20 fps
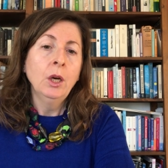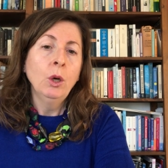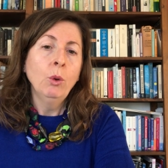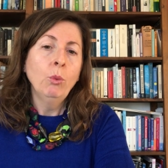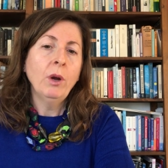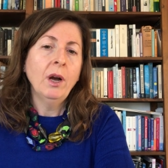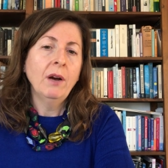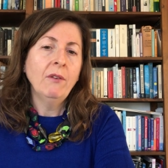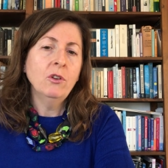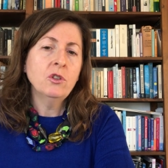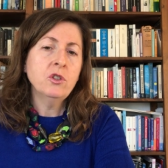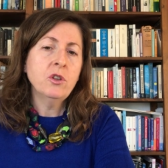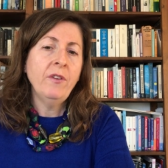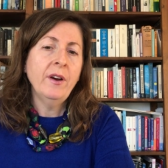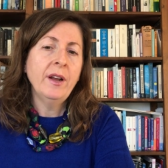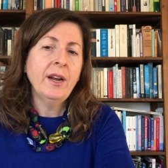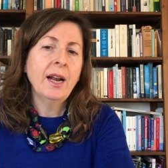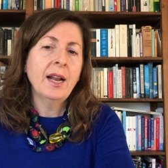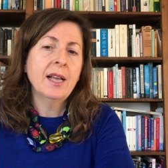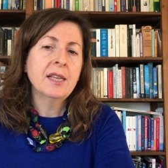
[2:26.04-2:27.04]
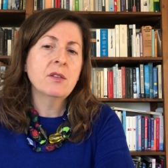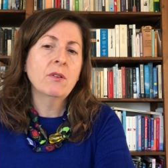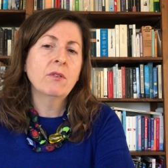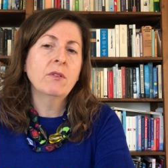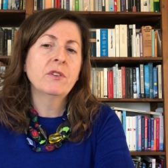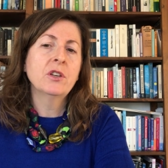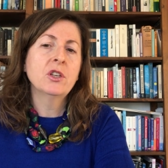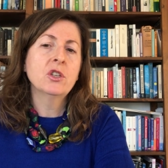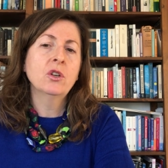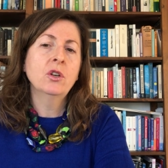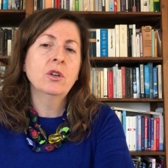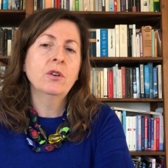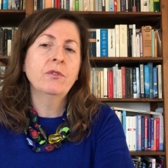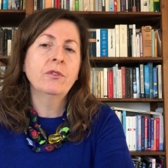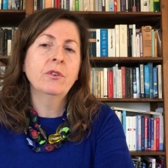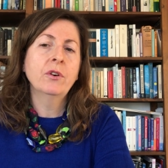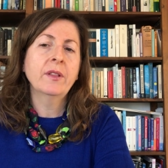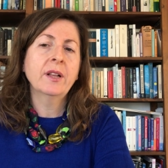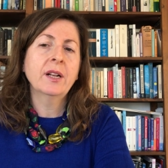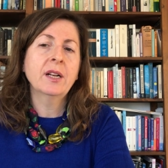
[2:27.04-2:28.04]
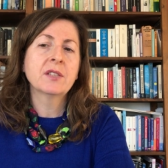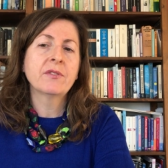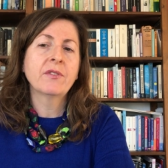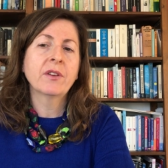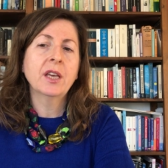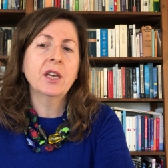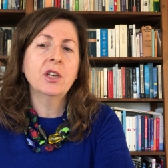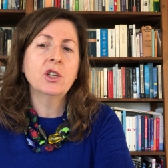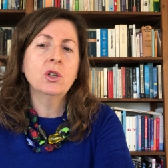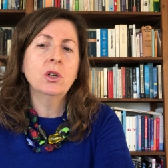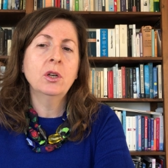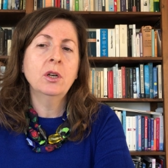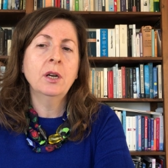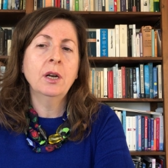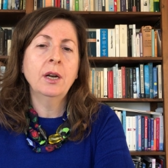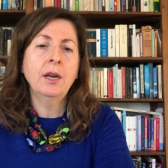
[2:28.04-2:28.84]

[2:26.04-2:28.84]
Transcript: We have also finalized the revision for the classification,